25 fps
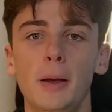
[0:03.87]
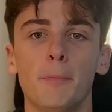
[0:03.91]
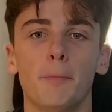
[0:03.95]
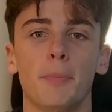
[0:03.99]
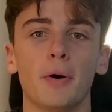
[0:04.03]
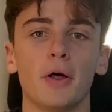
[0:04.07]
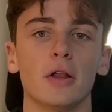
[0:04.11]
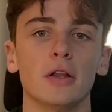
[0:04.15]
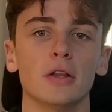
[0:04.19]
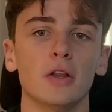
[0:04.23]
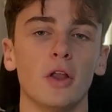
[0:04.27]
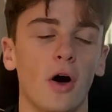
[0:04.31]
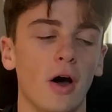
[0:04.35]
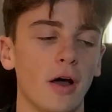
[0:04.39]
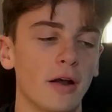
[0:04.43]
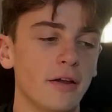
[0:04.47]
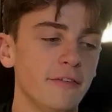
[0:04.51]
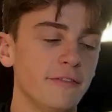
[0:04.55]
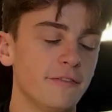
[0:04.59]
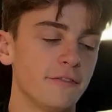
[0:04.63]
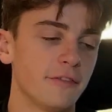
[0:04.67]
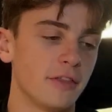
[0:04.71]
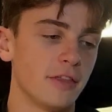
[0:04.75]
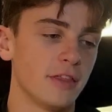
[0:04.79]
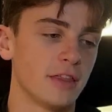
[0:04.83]
but a lot
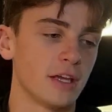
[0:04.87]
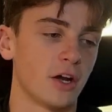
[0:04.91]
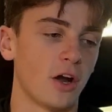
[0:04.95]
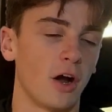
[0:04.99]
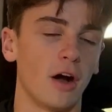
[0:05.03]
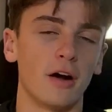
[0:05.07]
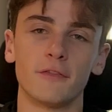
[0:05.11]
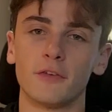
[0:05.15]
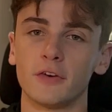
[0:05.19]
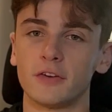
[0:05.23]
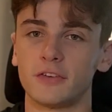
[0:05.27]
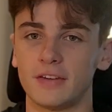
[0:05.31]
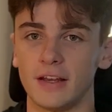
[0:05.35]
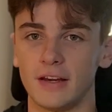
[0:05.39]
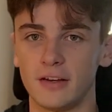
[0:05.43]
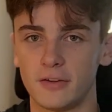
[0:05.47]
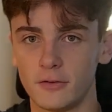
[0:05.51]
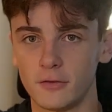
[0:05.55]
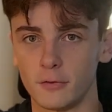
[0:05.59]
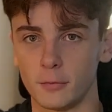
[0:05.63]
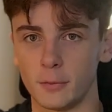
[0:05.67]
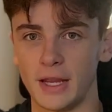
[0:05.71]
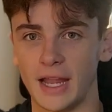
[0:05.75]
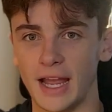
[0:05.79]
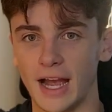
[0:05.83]
of the
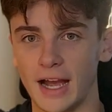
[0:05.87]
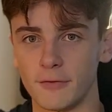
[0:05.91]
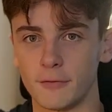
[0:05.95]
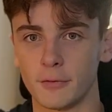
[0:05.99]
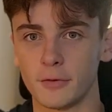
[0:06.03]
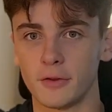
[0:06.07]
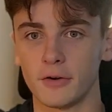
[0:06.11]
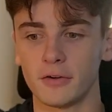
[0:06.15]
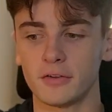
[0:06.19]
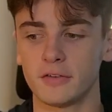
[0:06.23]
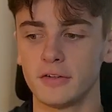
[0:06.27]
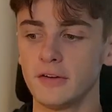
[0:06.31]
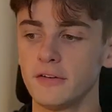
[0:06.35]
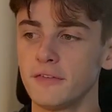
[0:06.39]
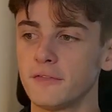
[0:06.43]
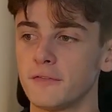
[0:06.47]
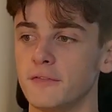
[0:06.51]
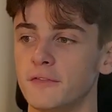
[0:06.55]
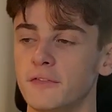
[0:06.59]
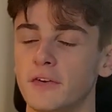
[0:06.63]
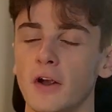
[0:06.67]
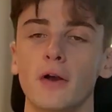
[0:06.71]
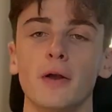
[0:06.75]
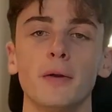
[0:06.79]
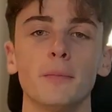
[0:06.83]
conversations we have with ourselves
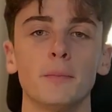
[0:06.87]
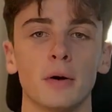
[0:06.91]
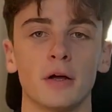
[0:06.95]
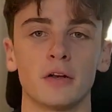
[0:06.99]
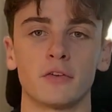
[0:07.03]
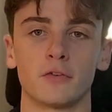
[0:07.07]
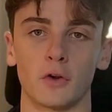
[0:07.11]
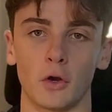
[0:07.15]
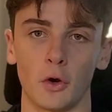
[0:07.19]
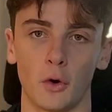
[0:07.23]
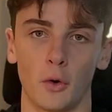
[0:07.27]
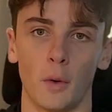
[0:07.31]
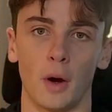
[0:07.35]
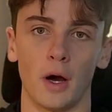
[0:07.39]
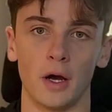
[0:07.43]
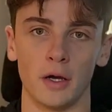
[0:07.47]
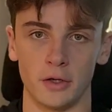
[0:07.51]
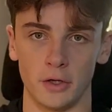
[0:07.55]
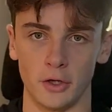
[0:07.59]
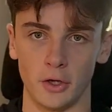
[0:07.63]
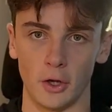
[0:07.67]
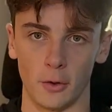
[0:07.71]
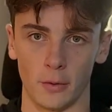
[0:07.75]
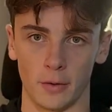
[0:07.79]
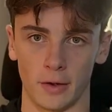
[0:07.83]
very much go
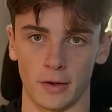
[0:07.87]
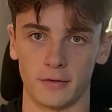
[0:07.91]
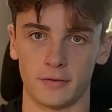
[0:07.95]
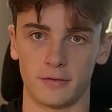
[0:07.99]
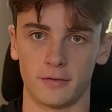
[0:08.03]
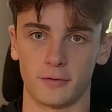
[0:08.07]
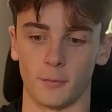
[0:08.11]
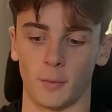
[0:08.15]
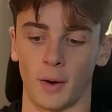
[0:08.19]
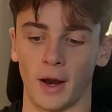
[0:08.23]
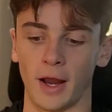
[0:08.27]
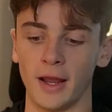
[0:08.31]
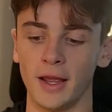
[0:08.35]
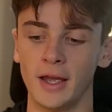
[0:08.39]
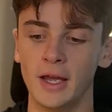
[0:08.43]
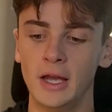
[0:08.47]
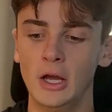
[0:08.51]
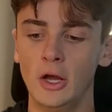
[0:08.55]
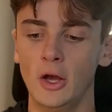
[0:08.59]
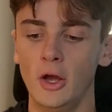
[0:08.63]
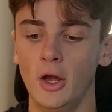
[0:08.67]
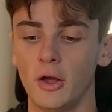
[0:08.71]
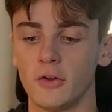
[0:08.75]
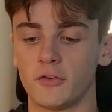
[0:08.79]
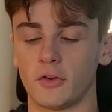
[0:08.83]
unnoticed, right?
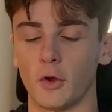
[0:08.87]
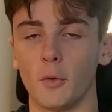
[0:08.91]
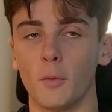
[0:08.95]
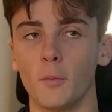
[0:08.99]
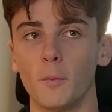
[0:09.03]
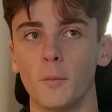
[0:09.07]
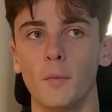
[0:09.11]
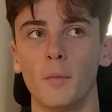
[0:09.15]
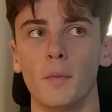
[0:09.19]
So